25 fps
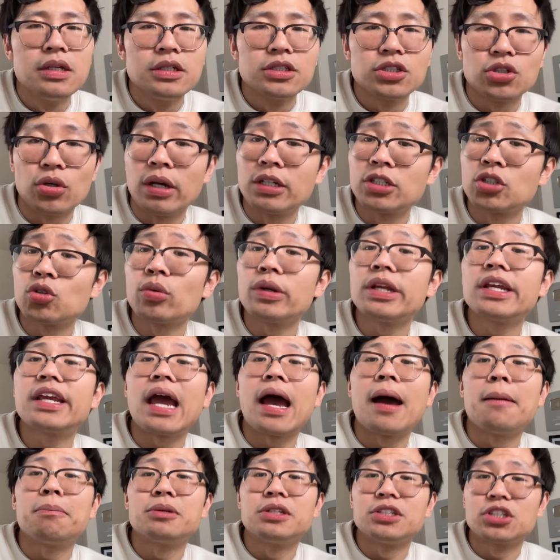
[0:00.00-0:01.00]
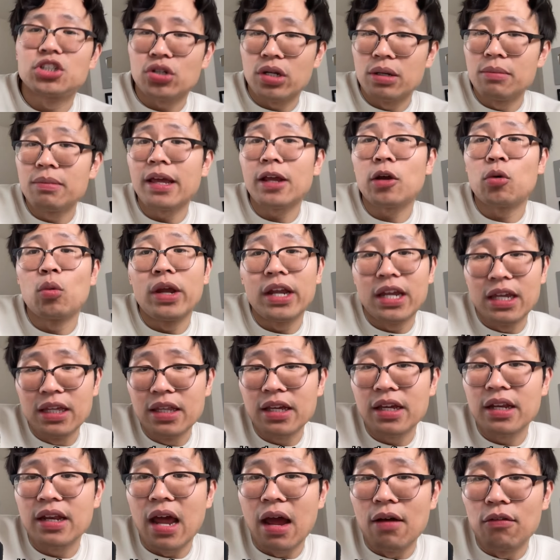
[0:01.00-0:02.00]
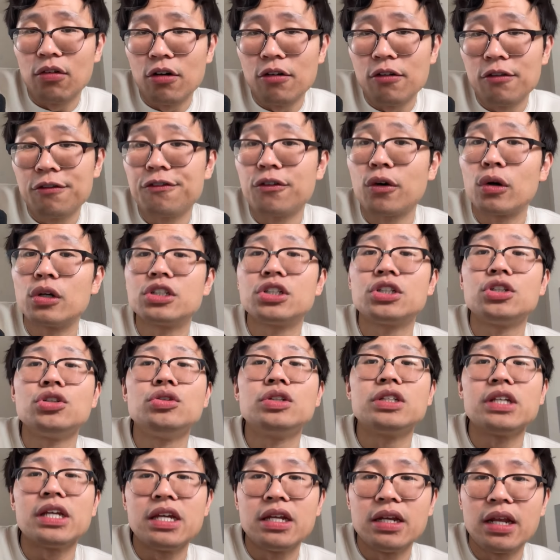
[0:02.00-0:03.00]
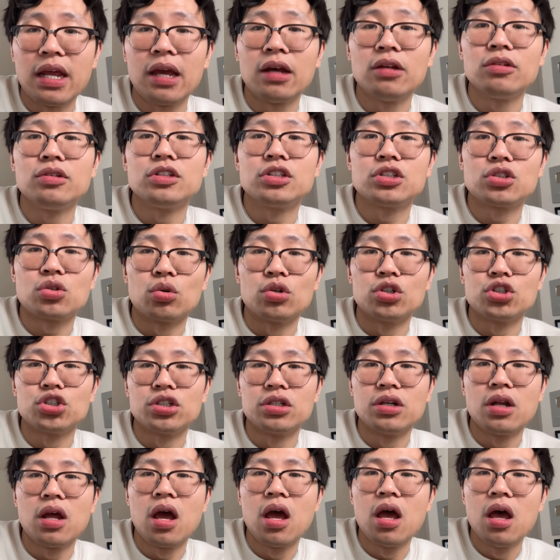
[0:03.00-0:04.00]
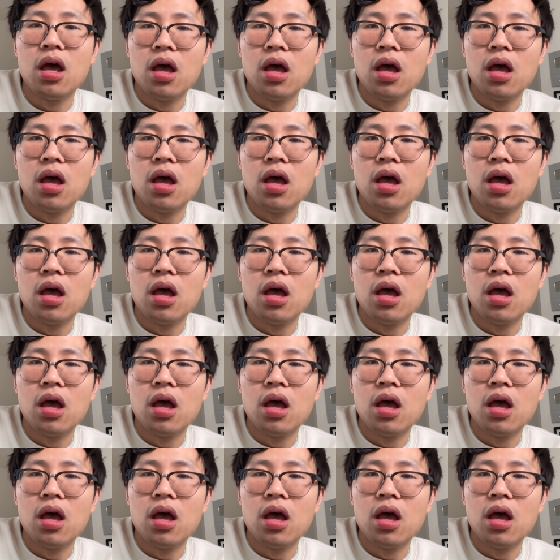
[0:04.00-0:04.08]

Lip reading: So as a recap, to scream like Waking the Cadaver, first use inhale distortion,